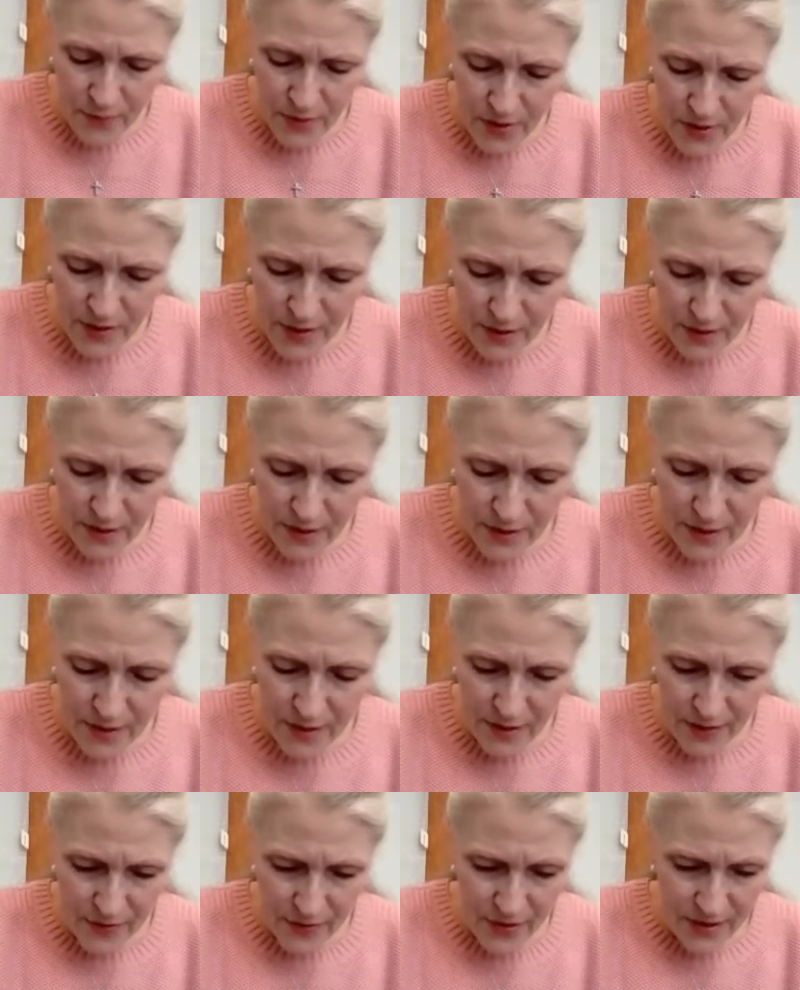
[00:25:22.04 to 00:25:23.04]
But
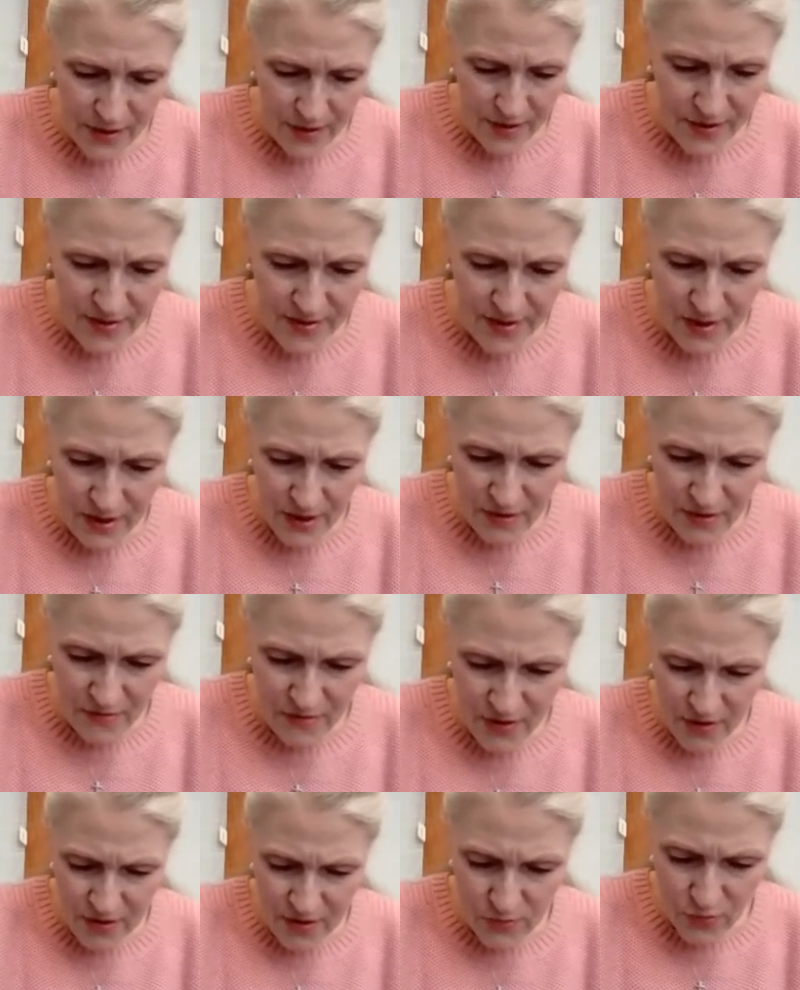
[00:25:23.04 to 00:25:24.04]
I think I see at
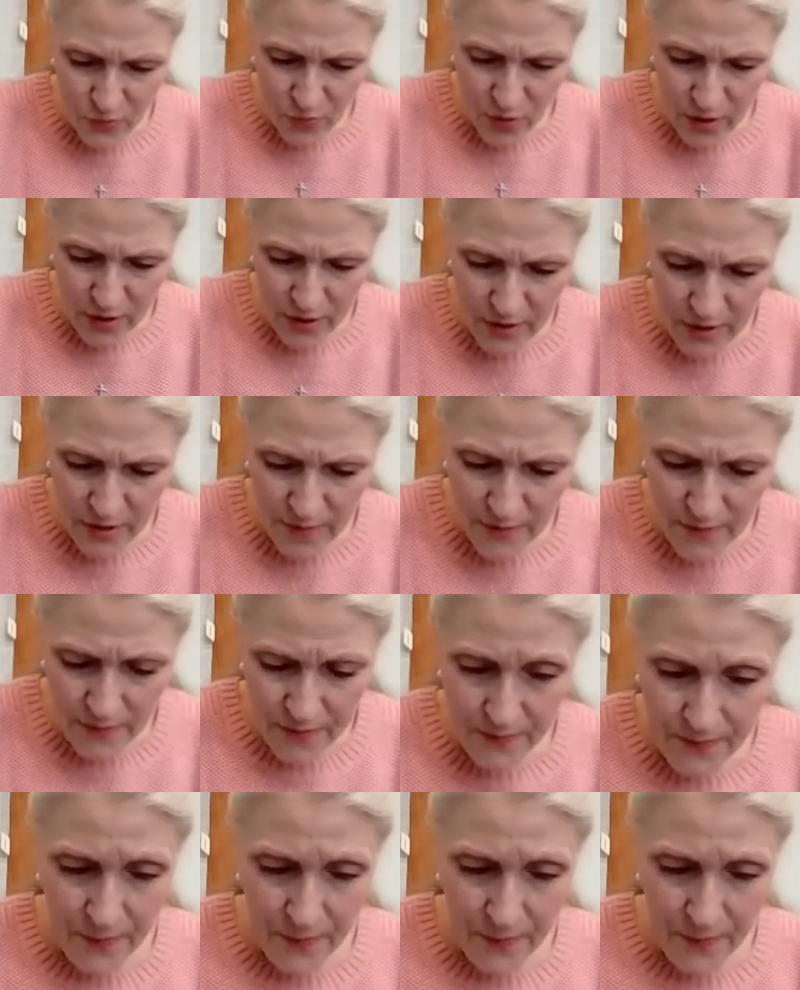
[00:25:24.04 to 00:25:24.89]
least one.